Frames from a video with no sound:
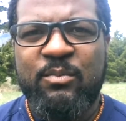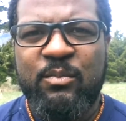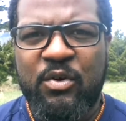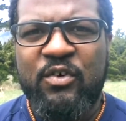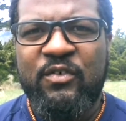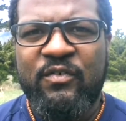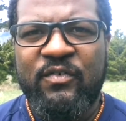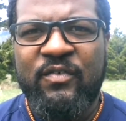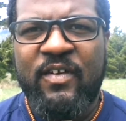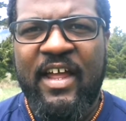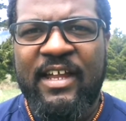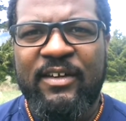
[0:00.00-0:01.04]

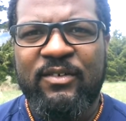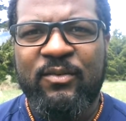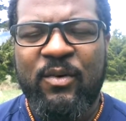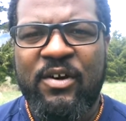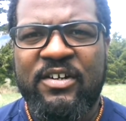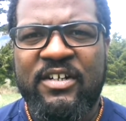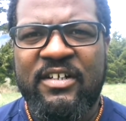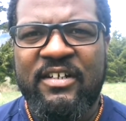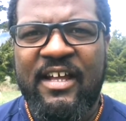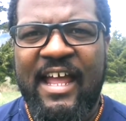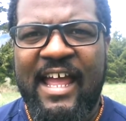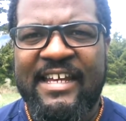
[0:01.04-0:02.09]
move and work
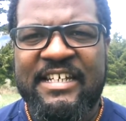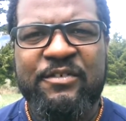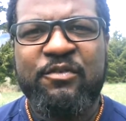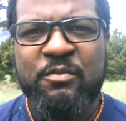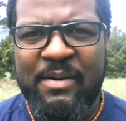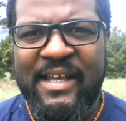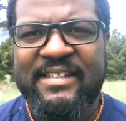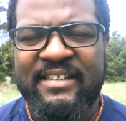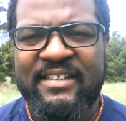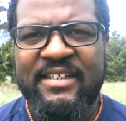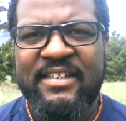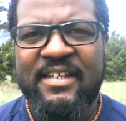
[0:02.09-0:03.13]
at different
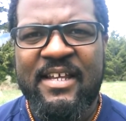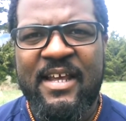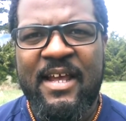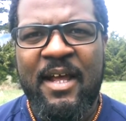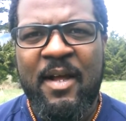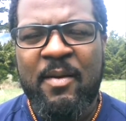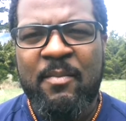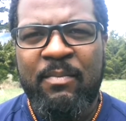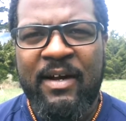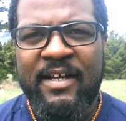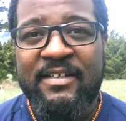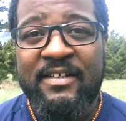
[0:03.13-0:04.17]
paces,
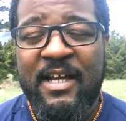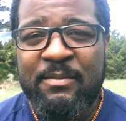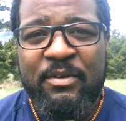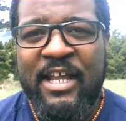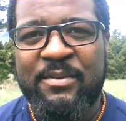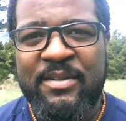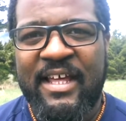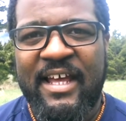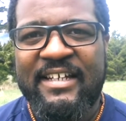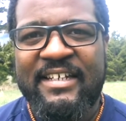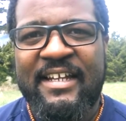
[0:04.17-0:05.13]
but I'm okay with that.